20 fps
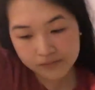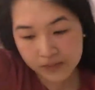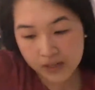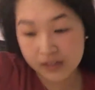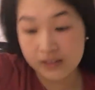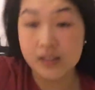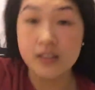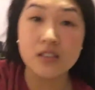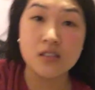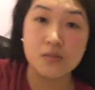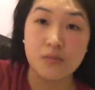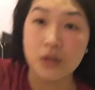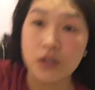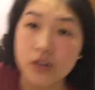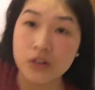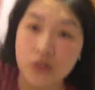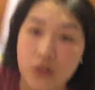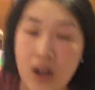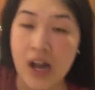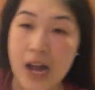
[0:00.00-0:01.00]
Unless a
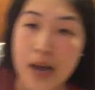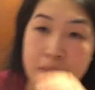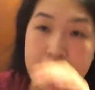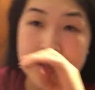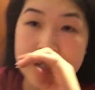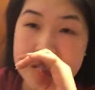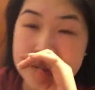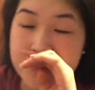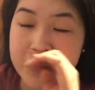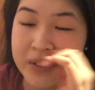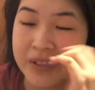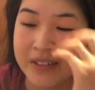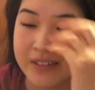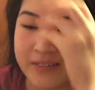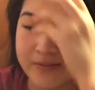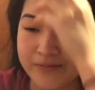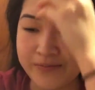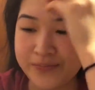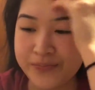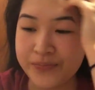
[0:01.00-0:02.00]
miracle happens, but
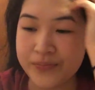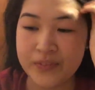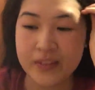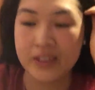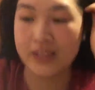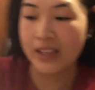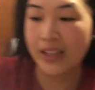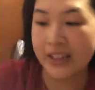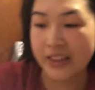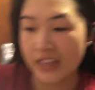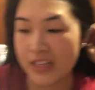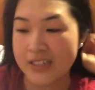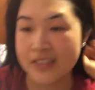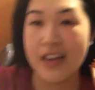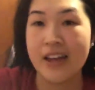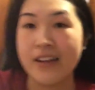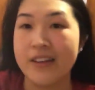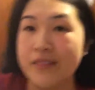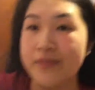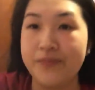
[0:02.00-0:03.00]
like they
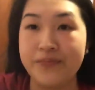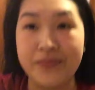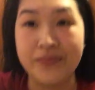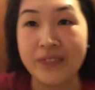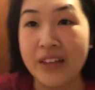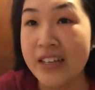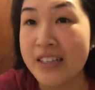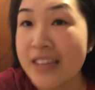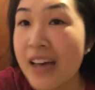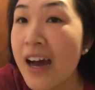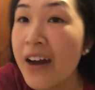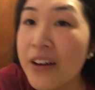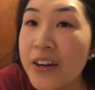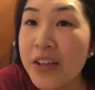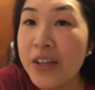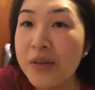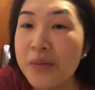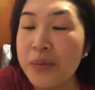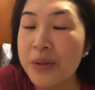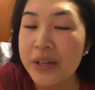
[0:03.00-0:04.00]
said, they doubt
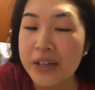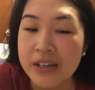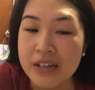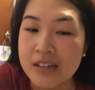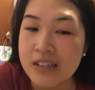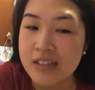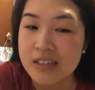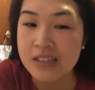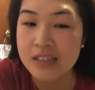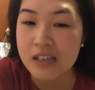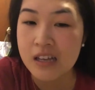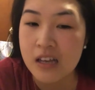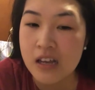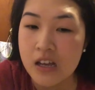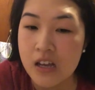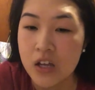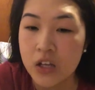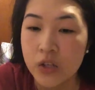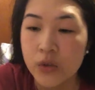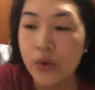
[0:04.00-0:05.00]
it, because
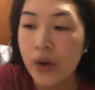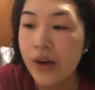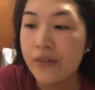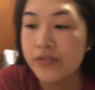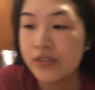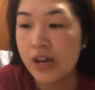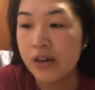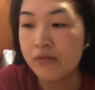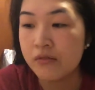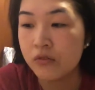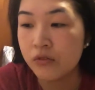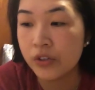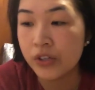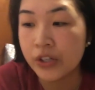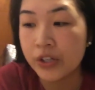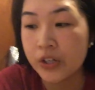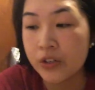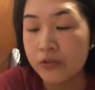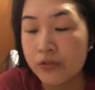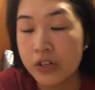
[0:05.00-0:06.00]
you have to have a
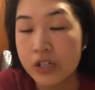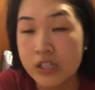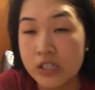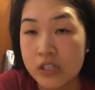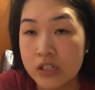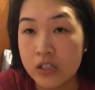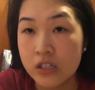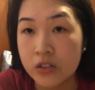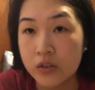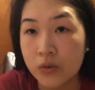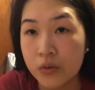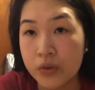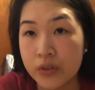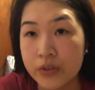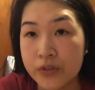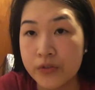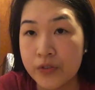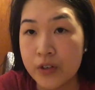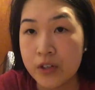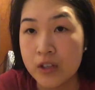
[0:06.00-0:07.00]
really good reason in
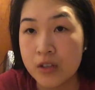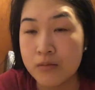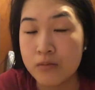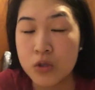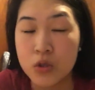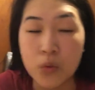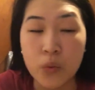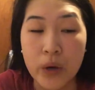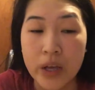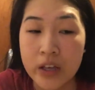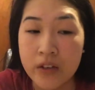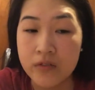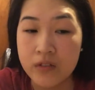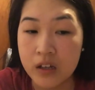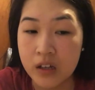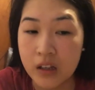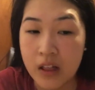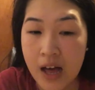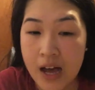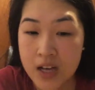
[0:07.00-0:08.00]
order for them to waive
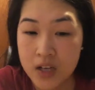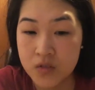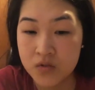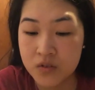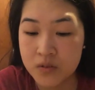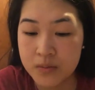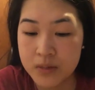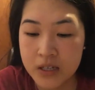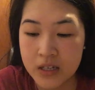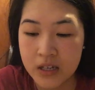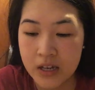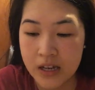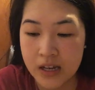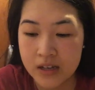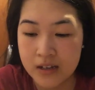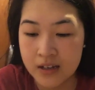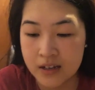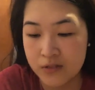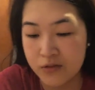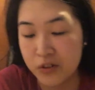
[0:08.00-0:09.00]
the class for me,
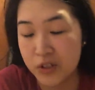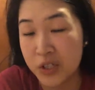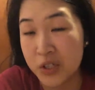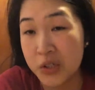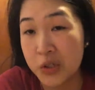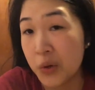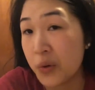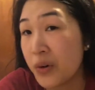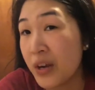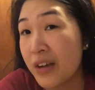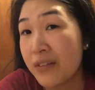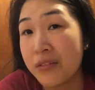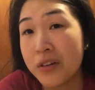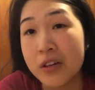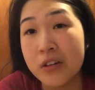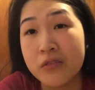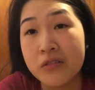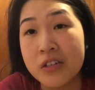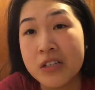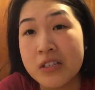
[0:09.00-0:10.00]
and I really don't have a
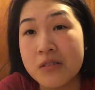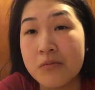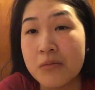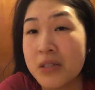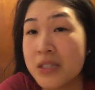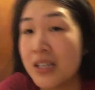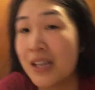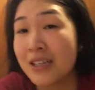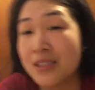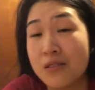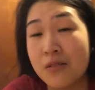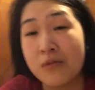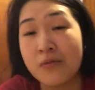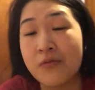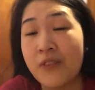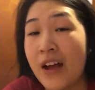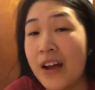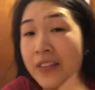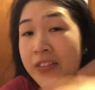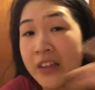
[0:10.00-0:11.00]
good reason besides the
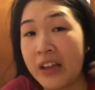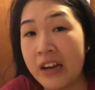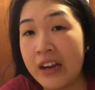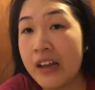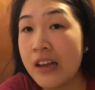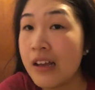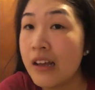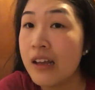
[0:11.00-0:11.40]
fact that